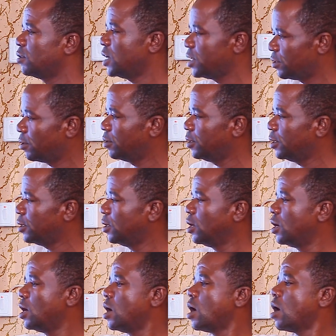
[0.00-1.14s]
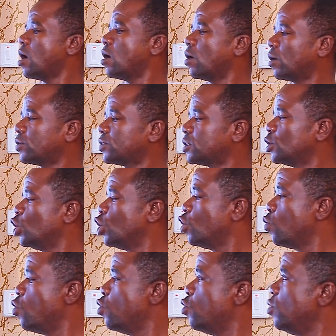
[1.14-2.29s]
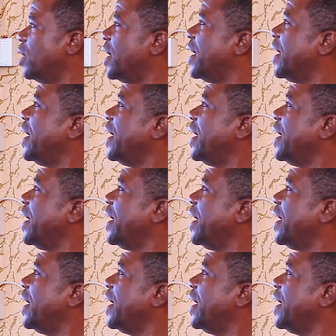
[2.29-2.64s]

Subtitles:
That's wrong. Hawks will